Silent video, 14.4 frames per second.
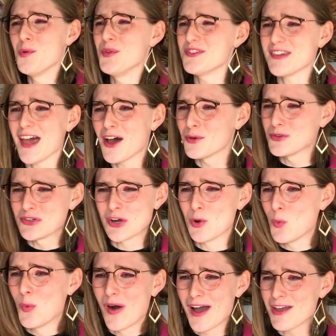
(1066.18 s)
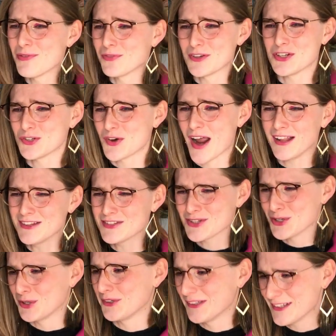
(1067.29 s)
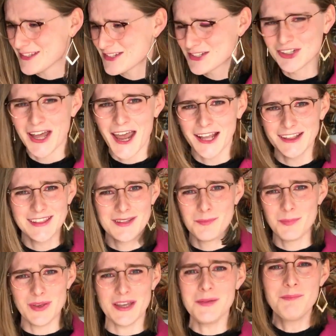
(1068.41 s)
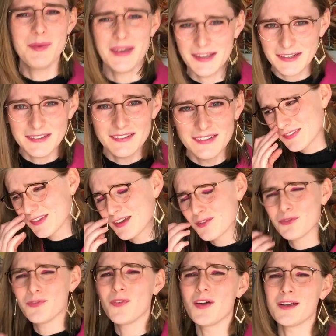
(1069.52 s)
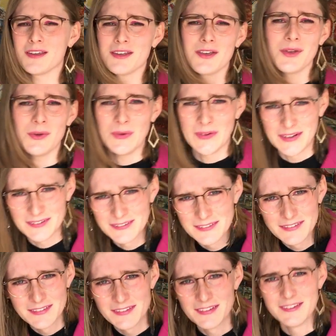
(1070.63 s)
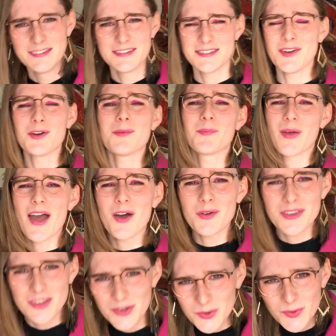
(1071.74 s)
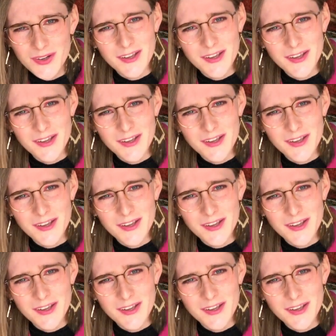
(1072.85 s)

was out to wife a trans girl that still had the big bit. It's like, you. It's not about you.